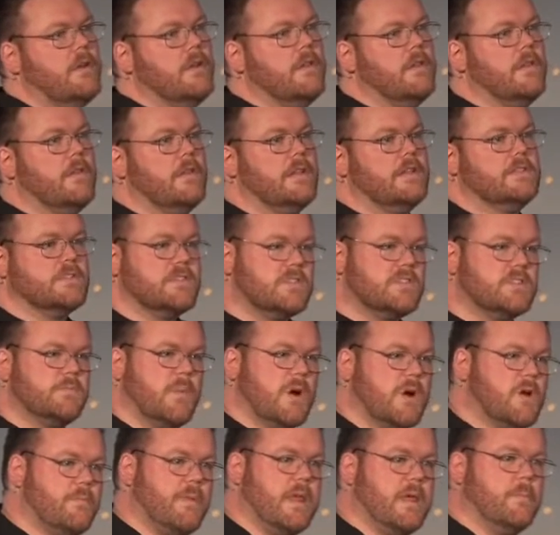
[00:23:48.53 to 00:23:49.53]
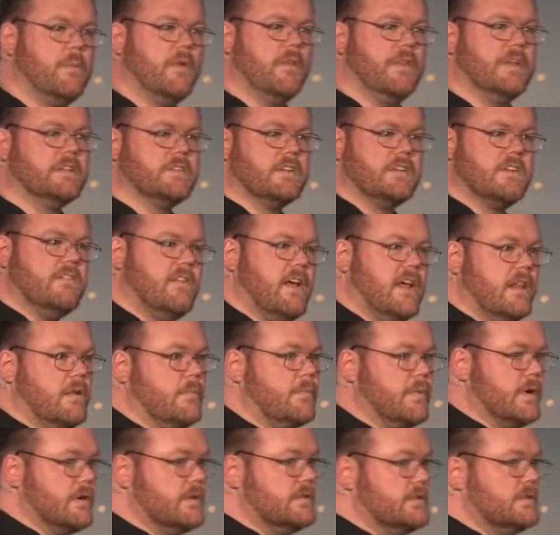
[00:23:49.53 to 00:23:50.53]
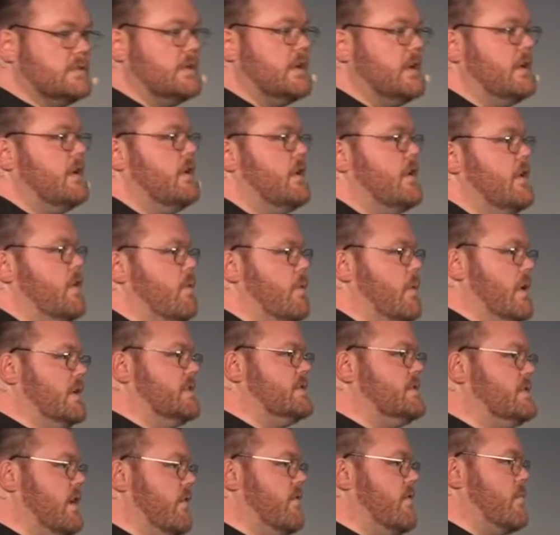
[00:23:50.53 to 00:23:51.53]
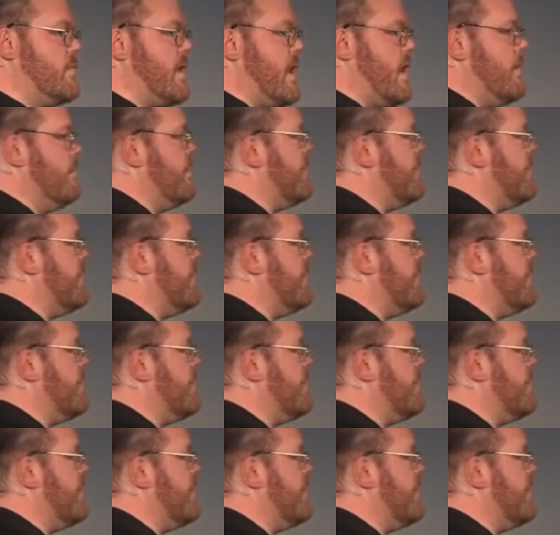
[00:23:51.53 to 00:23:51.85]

These are smart people. These are developers who want to solve a problem, but